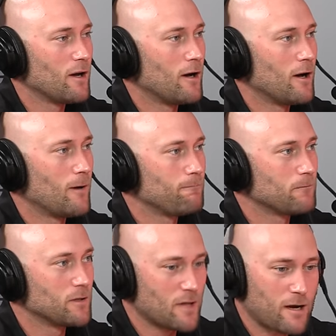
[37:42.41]
because
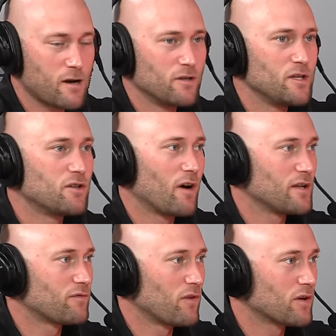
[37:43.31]
uh, that energy
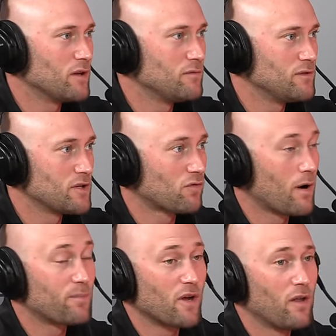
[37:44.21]
transfer can
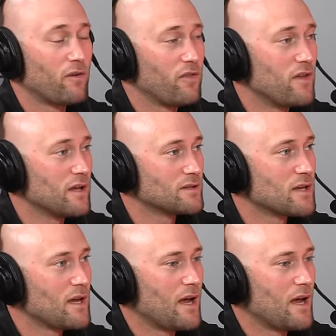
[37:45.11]
disrupt other things.